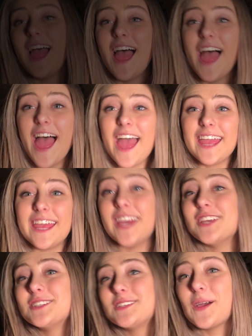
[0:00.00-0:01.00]
Hey,
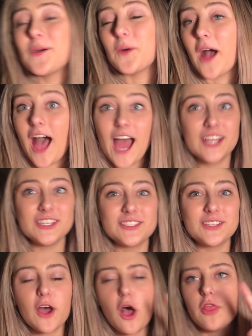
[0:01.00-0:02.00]
so I just
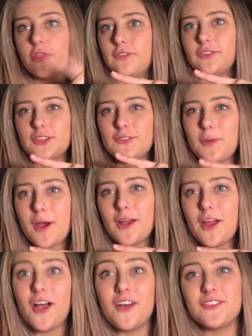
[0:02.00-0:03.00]
saw the first
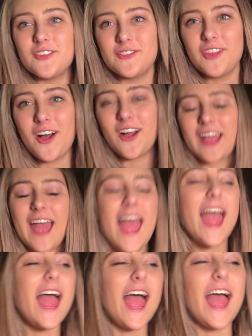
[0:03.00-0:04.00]
part of the vlog
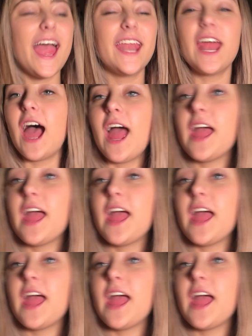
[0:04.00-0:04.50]
and I